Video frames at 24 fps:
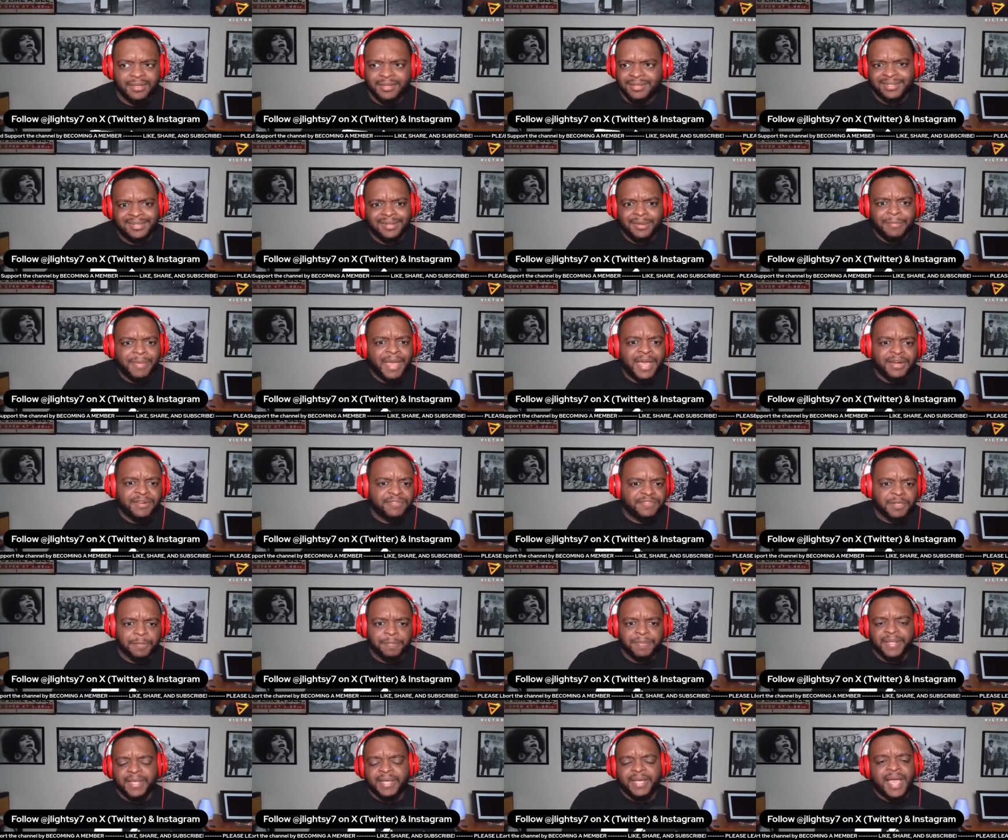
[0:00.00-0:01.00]
It don't matter if they're
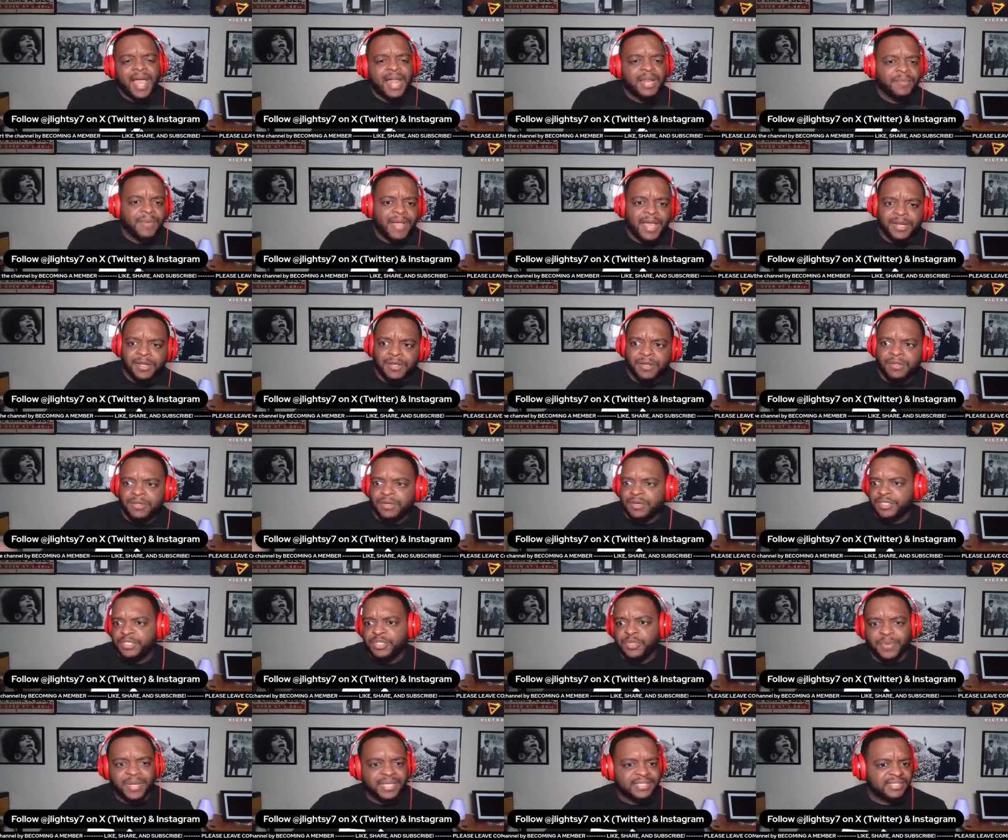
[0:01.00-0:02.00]
playing Colorado or
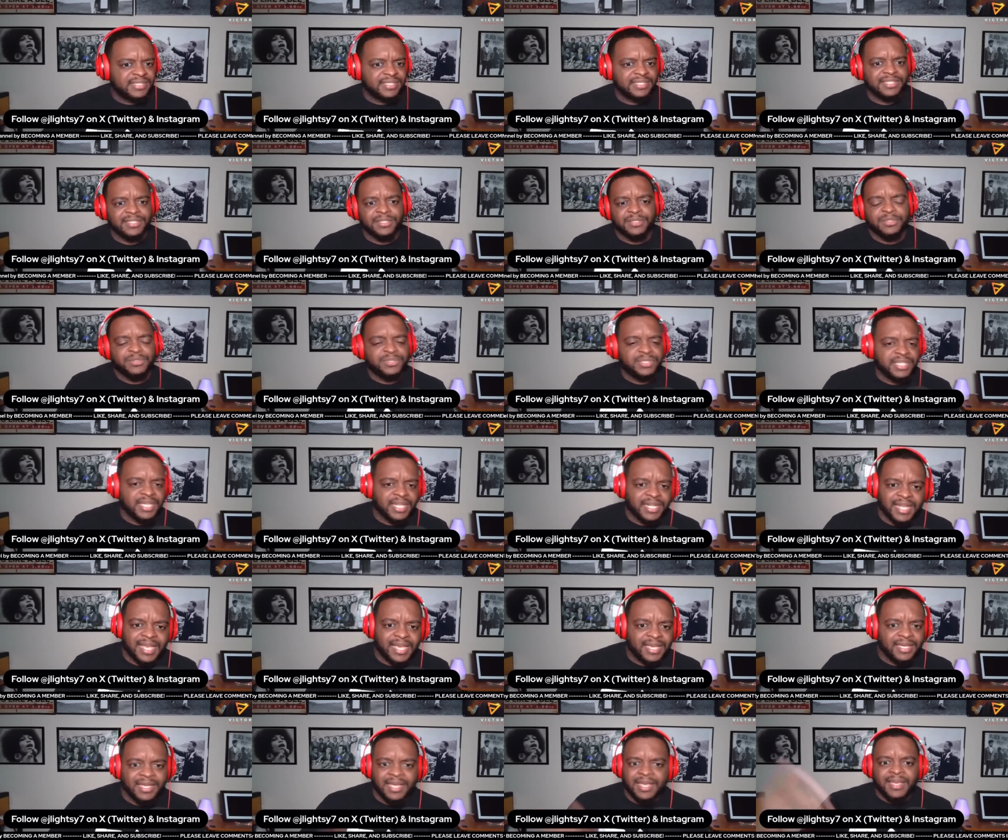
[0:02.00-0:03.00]
USC or
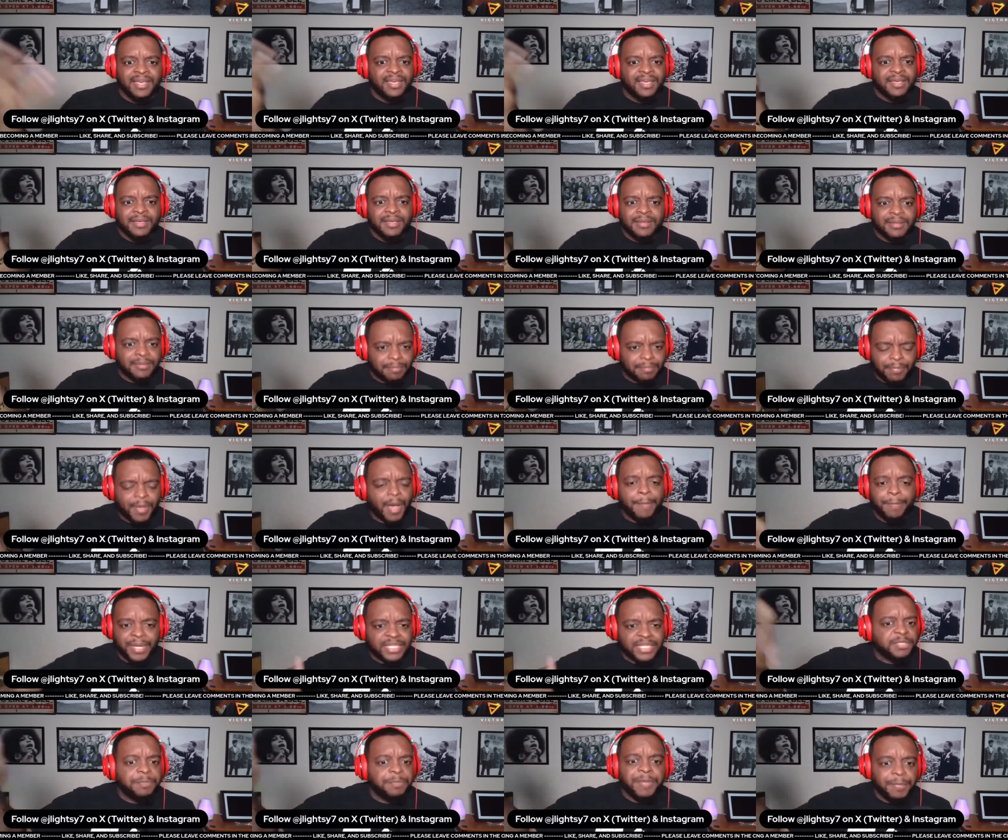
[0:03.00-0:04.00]
UCLA. A
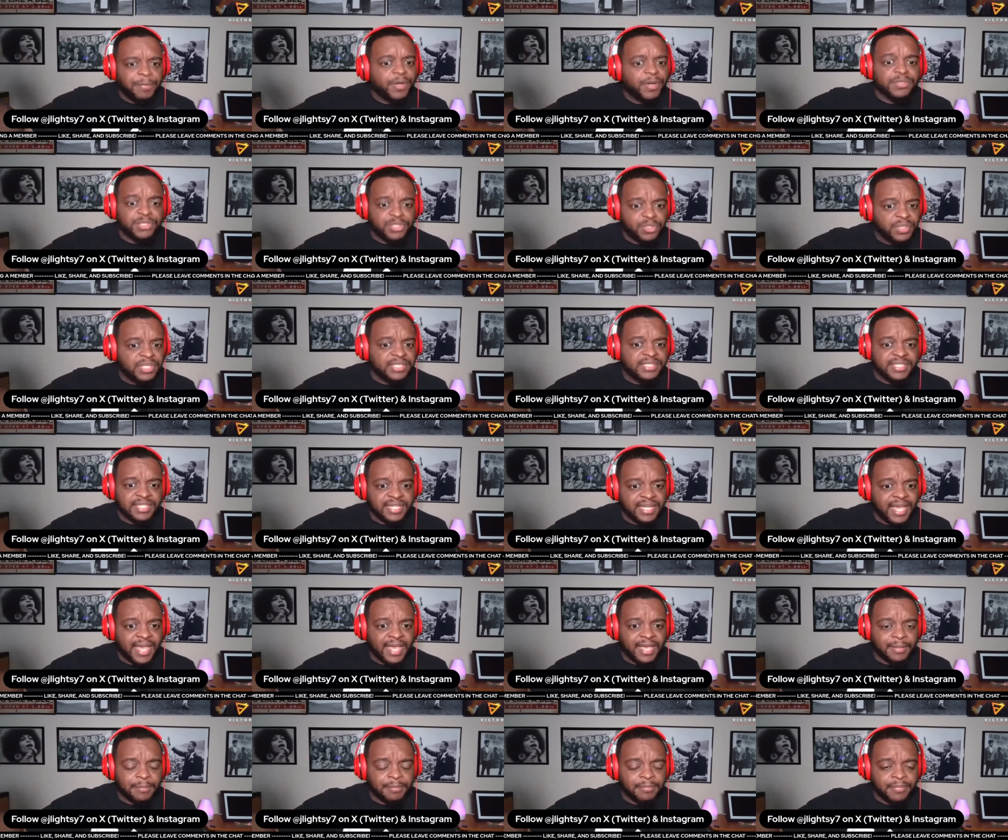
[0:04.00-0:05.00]
bunch of people gonna tune into the
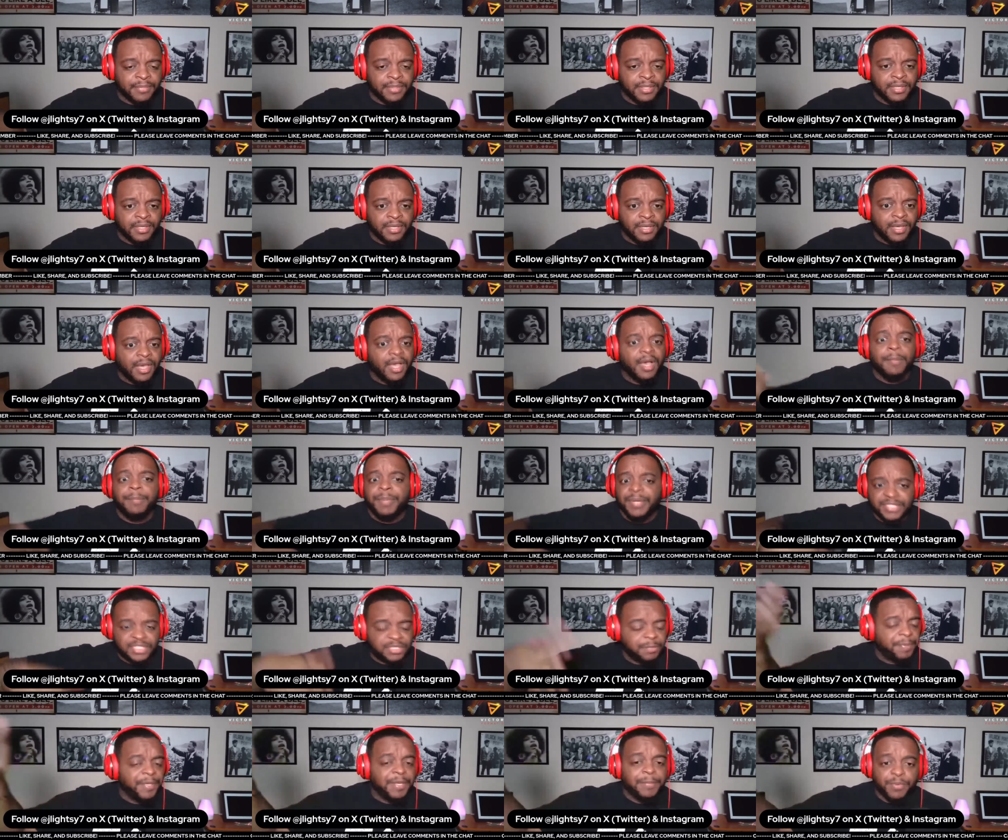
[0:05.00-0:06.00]
game. A
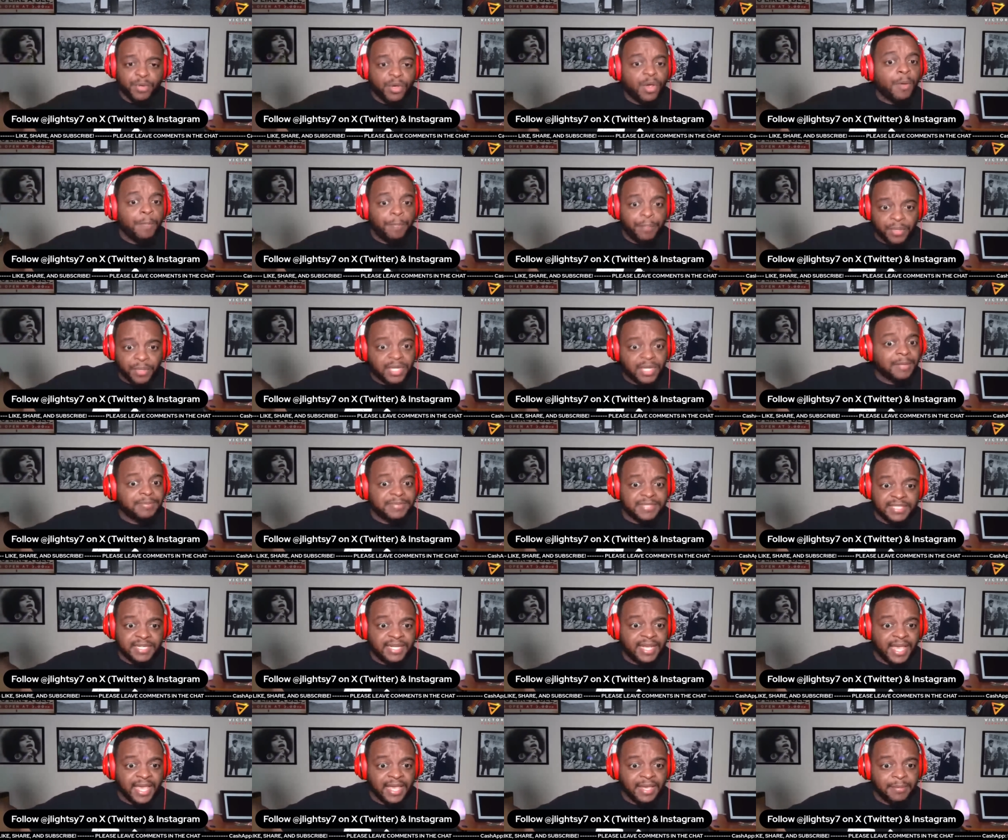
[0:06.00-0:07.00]
bunch of people gonna pull up to
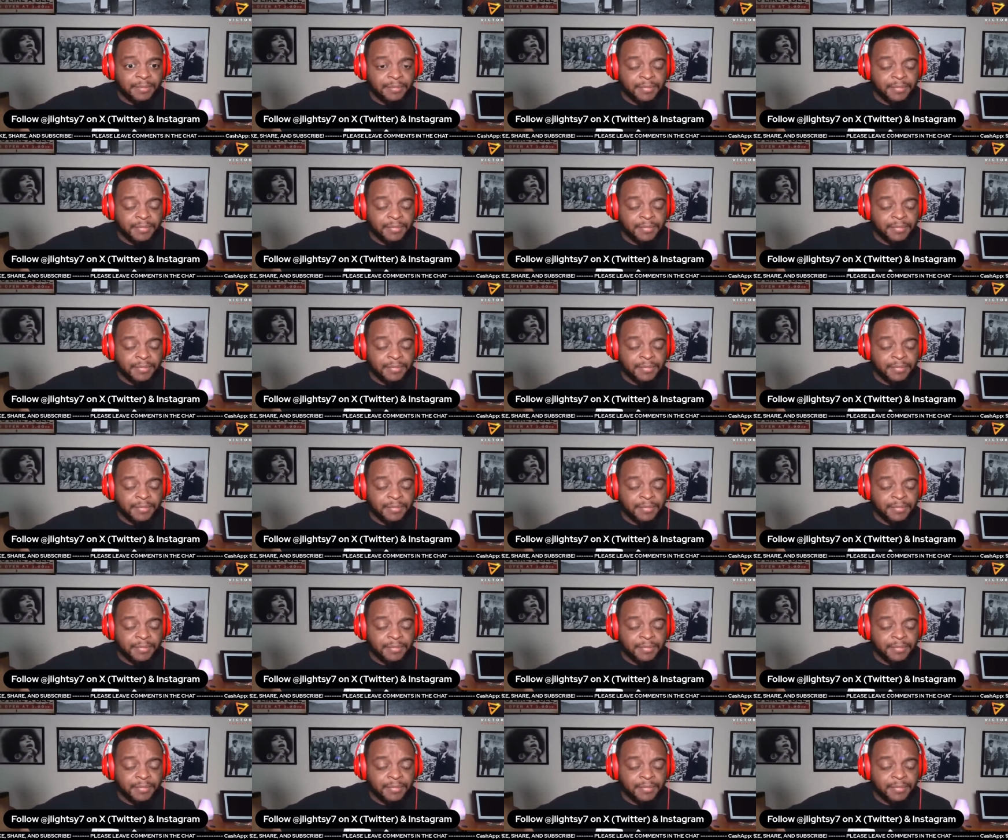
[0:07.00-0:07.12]
the game.